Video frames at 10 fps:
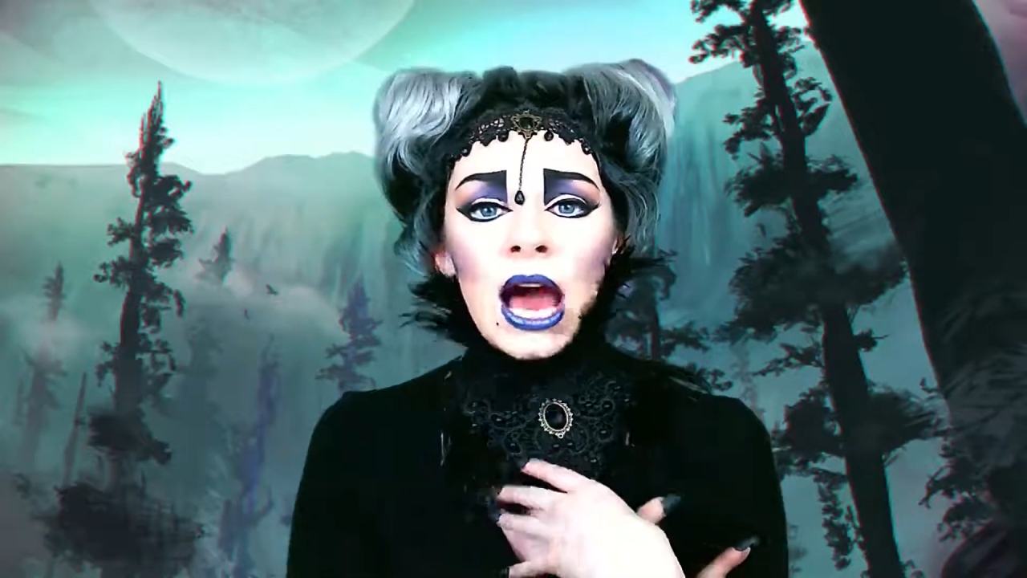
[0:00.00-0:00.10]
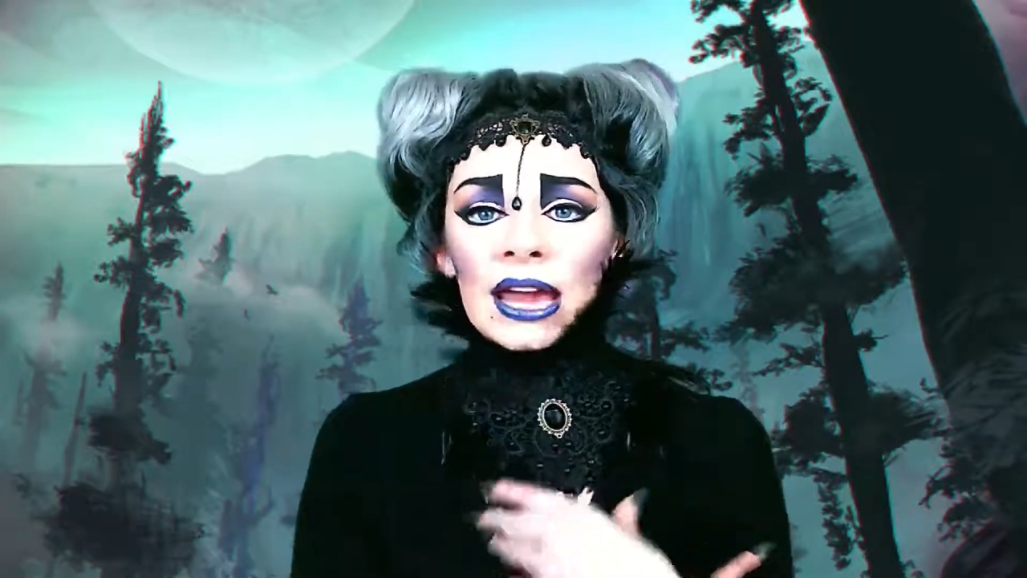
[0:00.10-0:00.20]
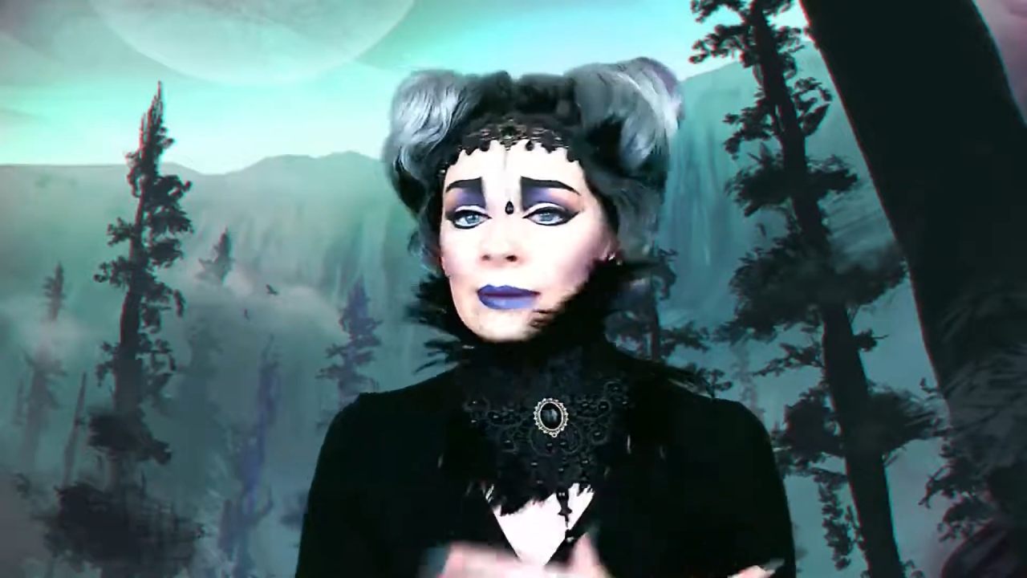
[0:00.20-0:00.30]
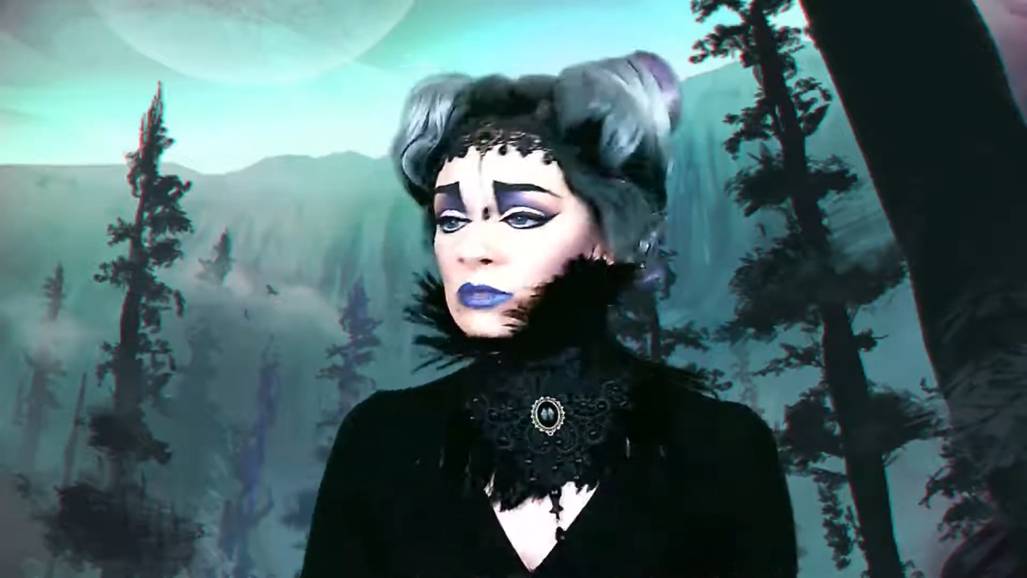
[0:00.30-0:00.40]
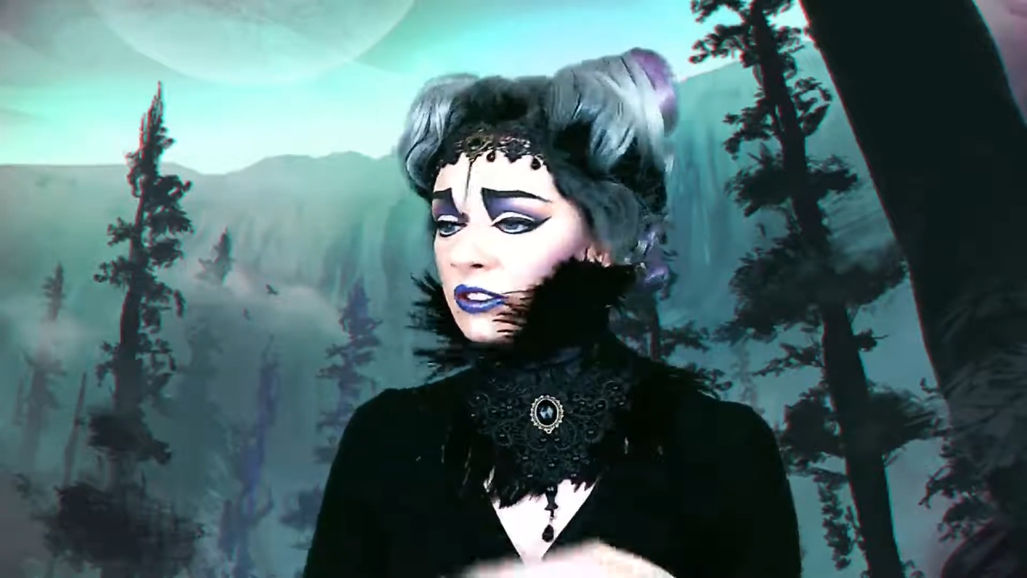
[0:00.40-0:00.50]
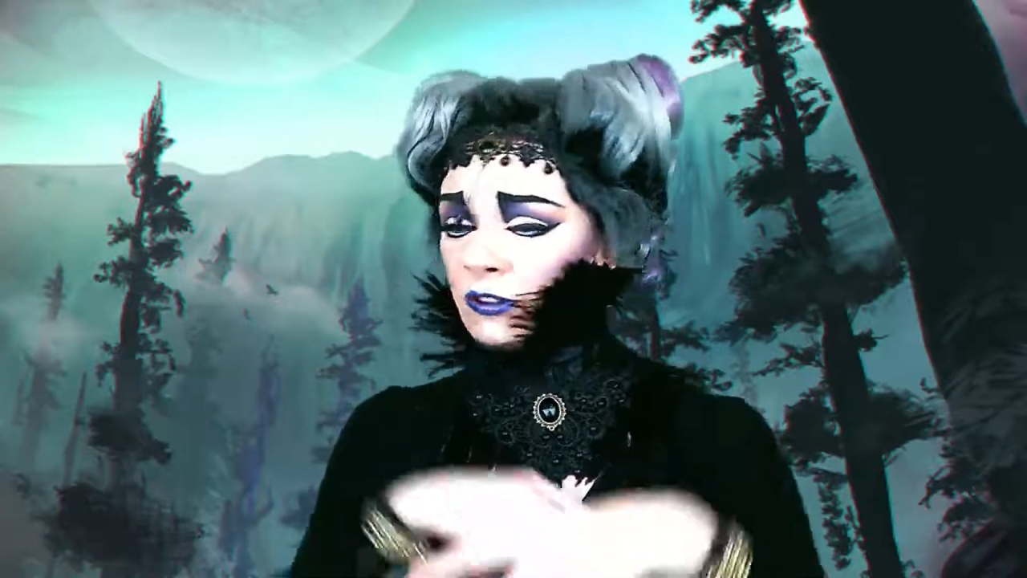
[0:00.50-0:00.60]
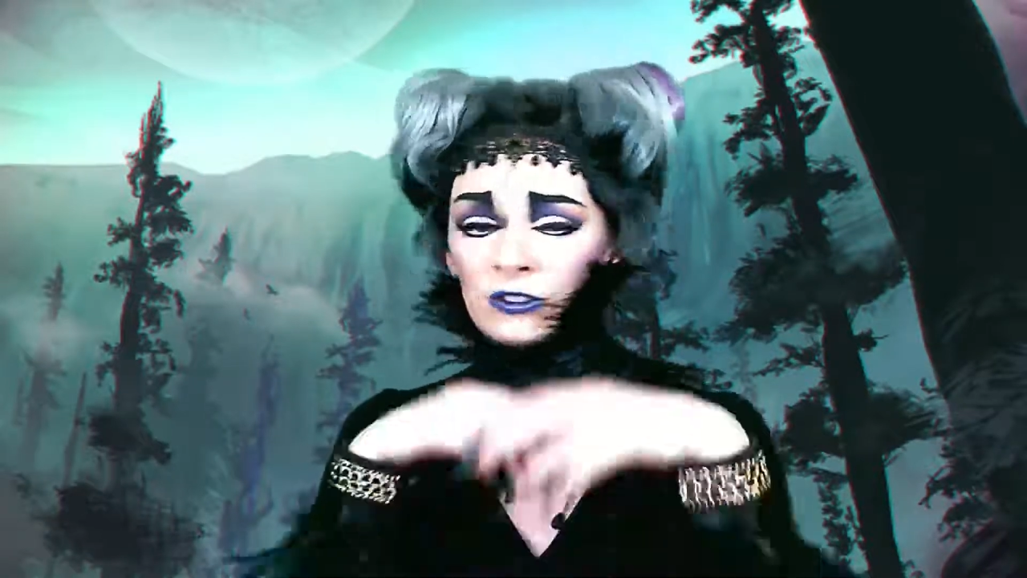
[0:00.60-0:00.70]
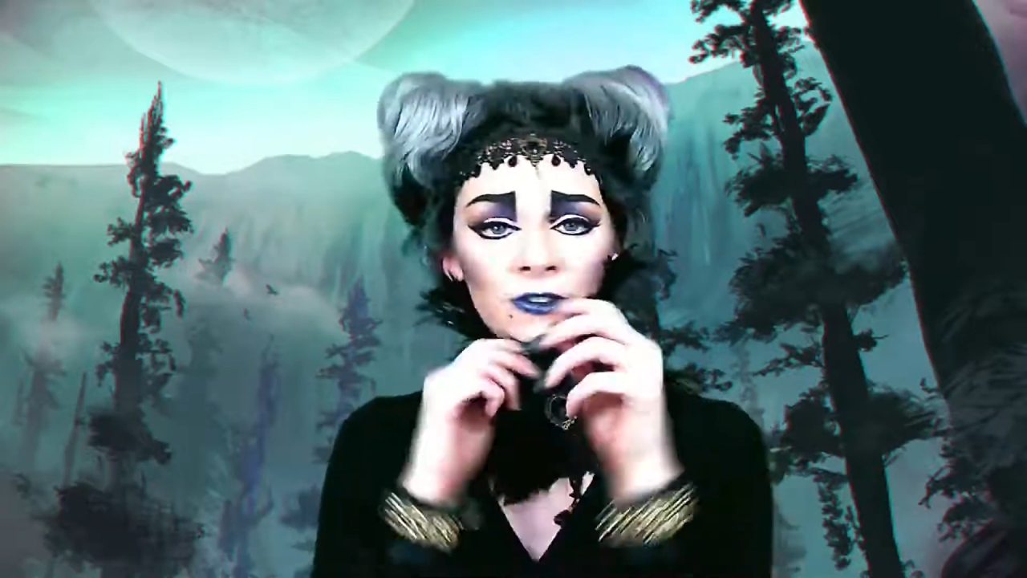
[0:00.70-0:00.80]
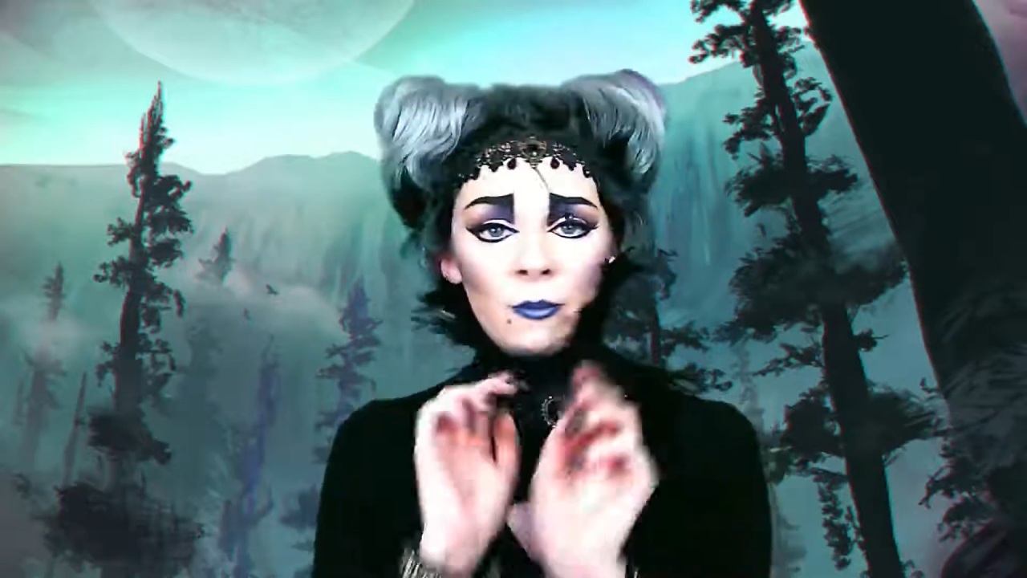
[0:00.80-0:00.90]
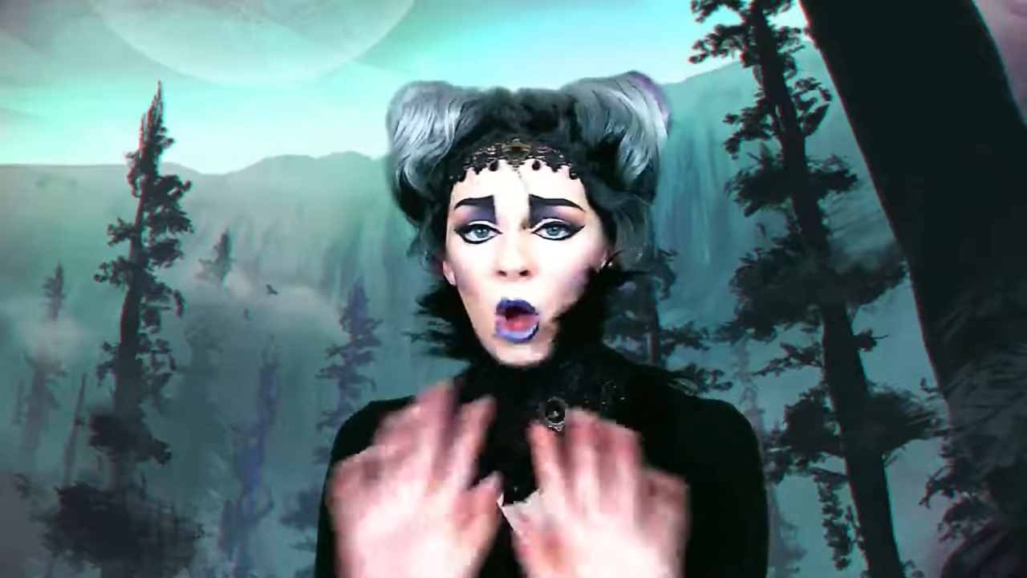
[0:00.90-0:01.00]
I am
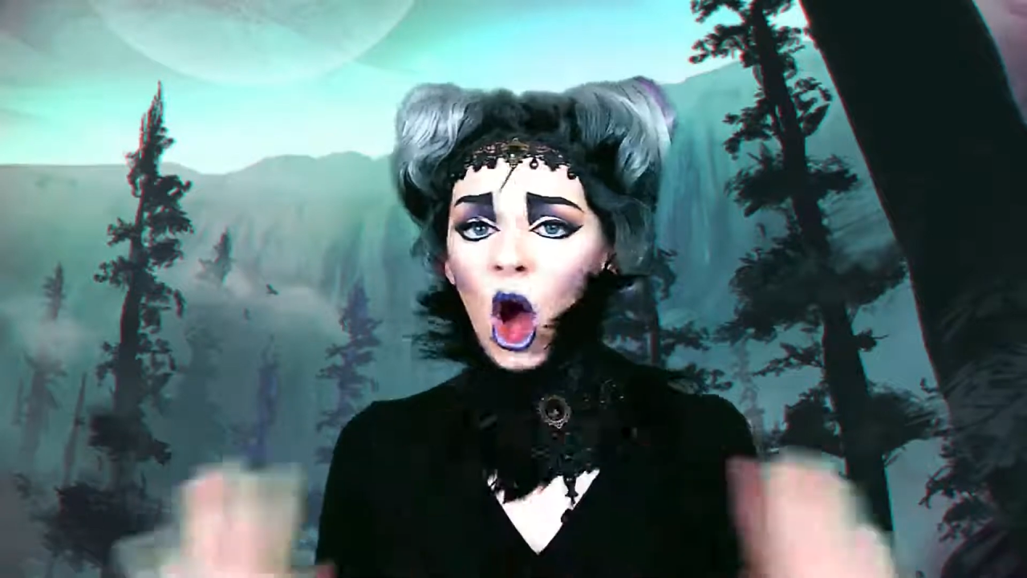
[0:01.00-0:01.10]
different from